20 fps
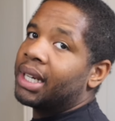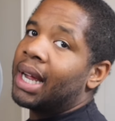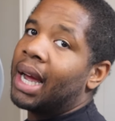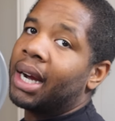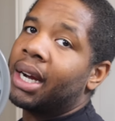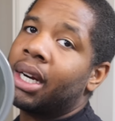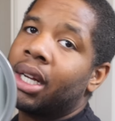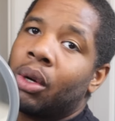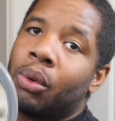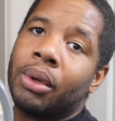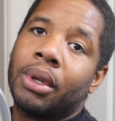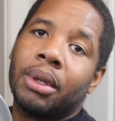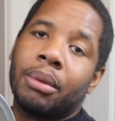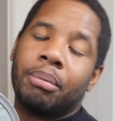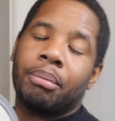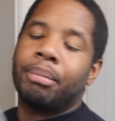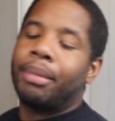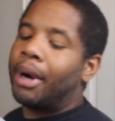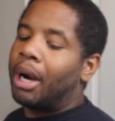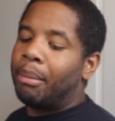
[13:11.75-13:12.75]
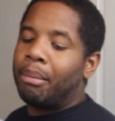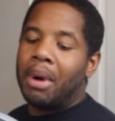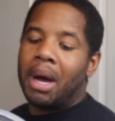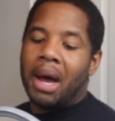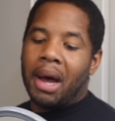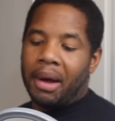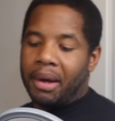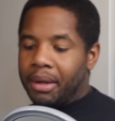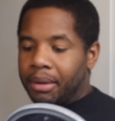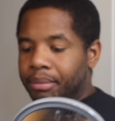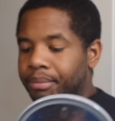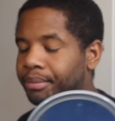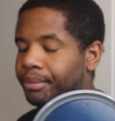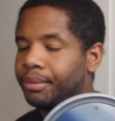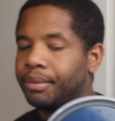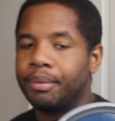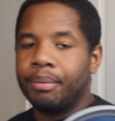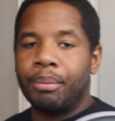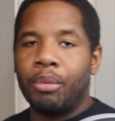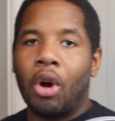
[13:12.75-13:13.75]
Now I could have bought my
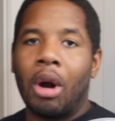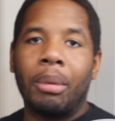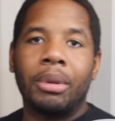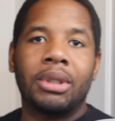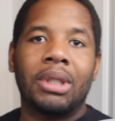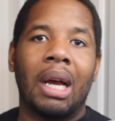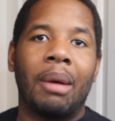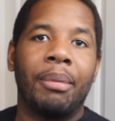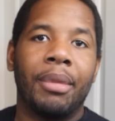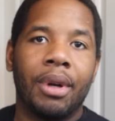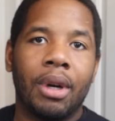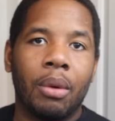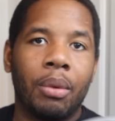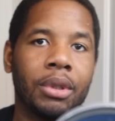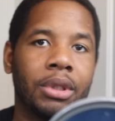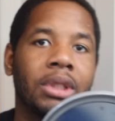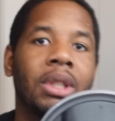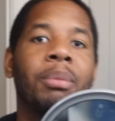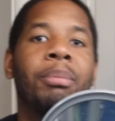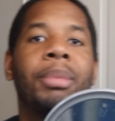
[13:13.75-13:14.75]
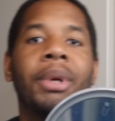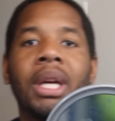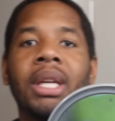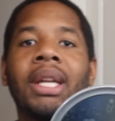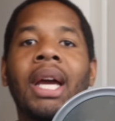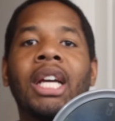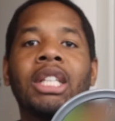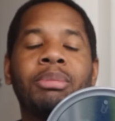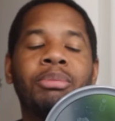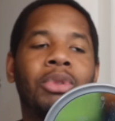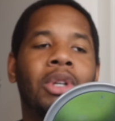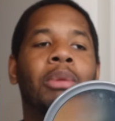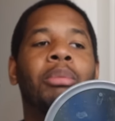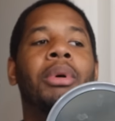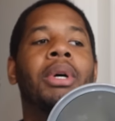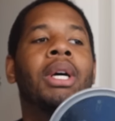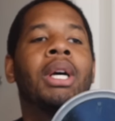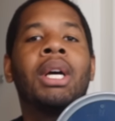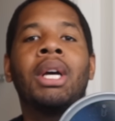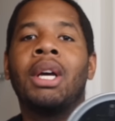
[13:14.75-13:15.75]
barbershop mirror, which is a big, nice mirror,
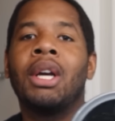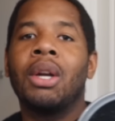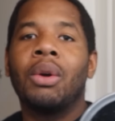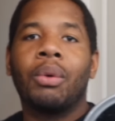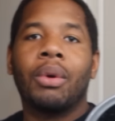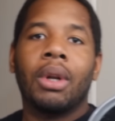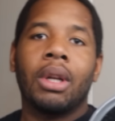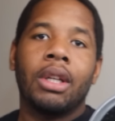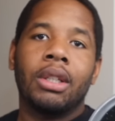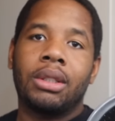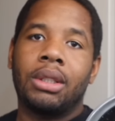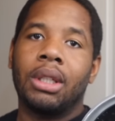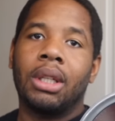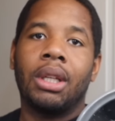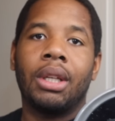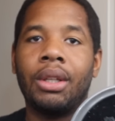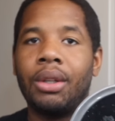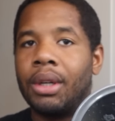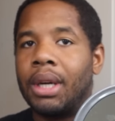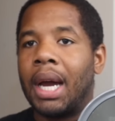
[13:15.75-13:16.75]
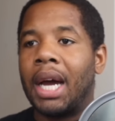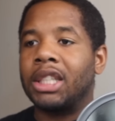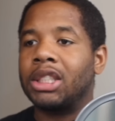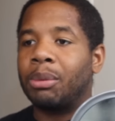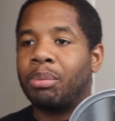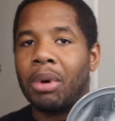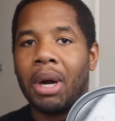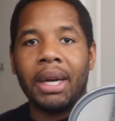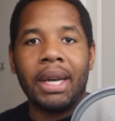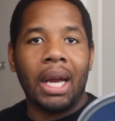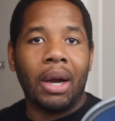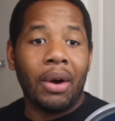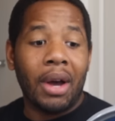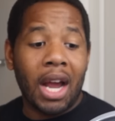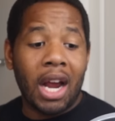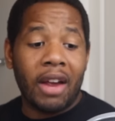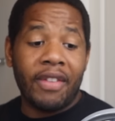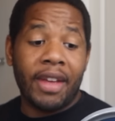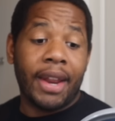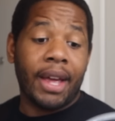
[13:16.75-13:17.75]
but realistically, you guys are probably not gonna
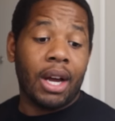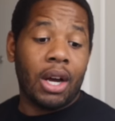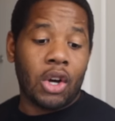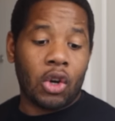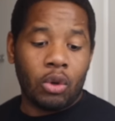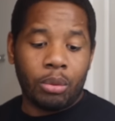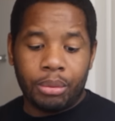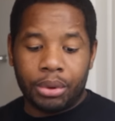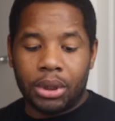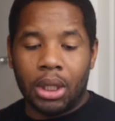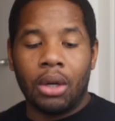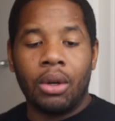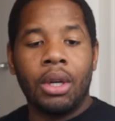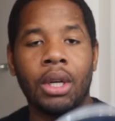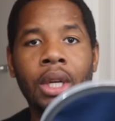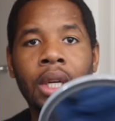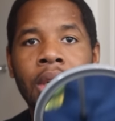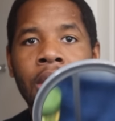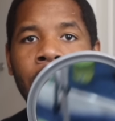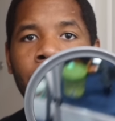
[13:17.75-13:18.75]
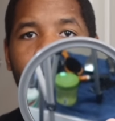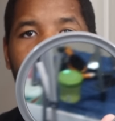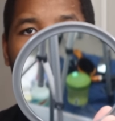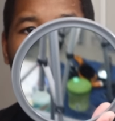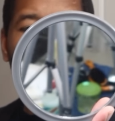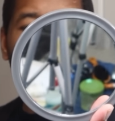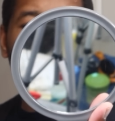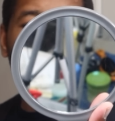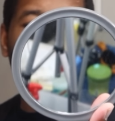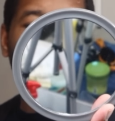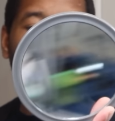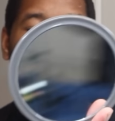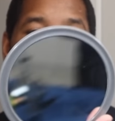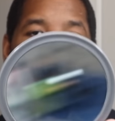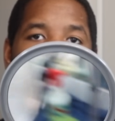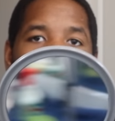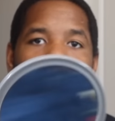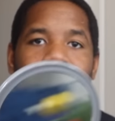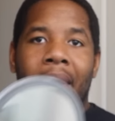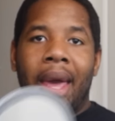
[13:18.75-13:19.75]
have that at home. So double-sided
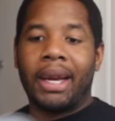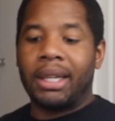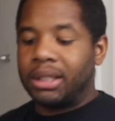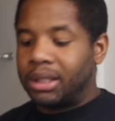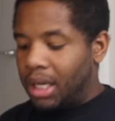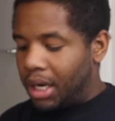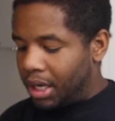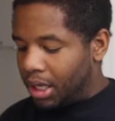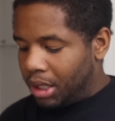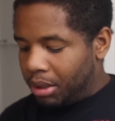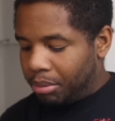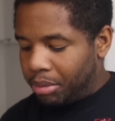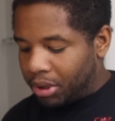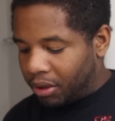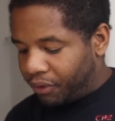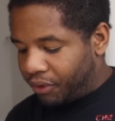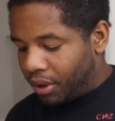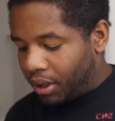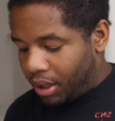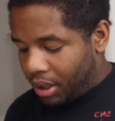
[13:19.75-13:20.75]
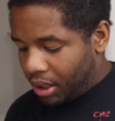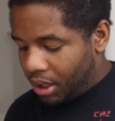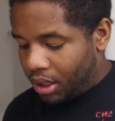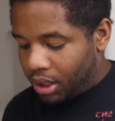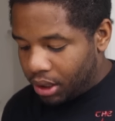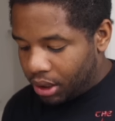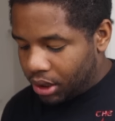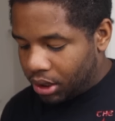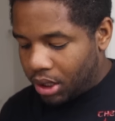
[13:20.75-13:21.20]
mirror in the back is dirty, the front clean.